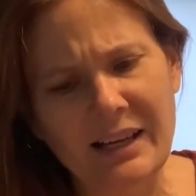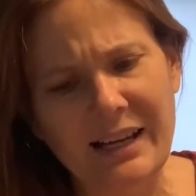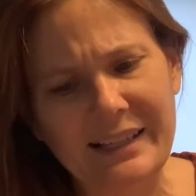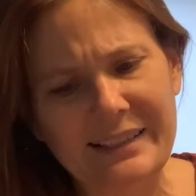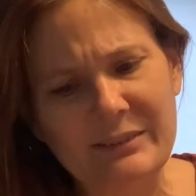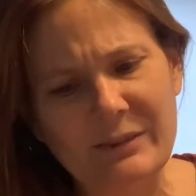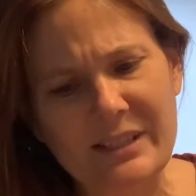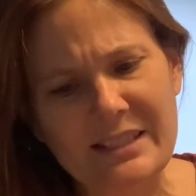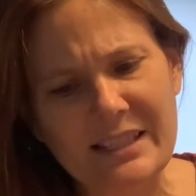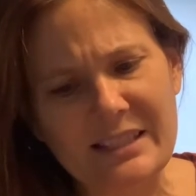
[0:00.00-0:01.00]
I can
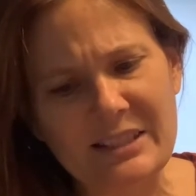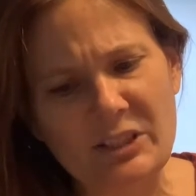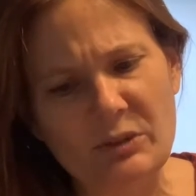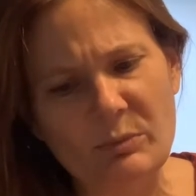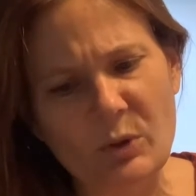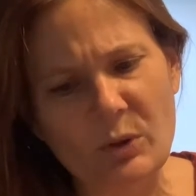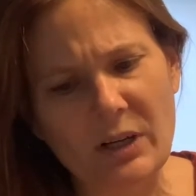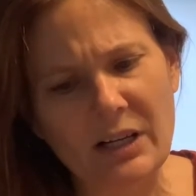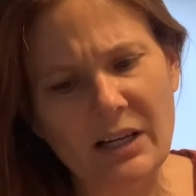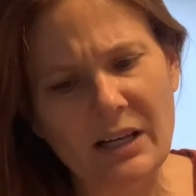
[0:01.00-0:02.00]
resist no
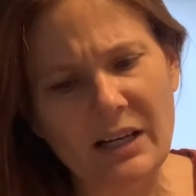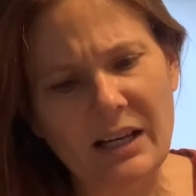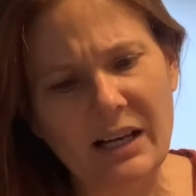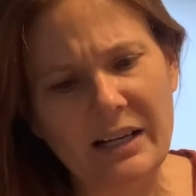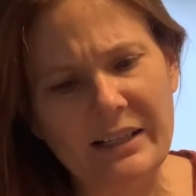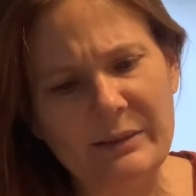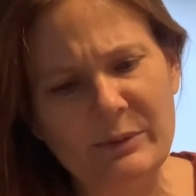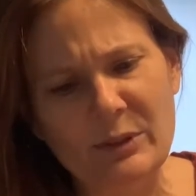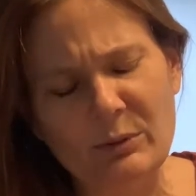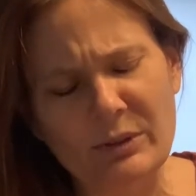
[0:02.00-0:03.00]
more. I am
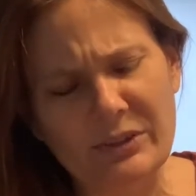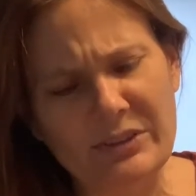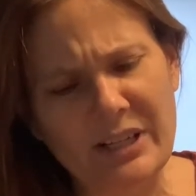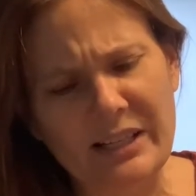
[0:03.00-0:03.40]
yours.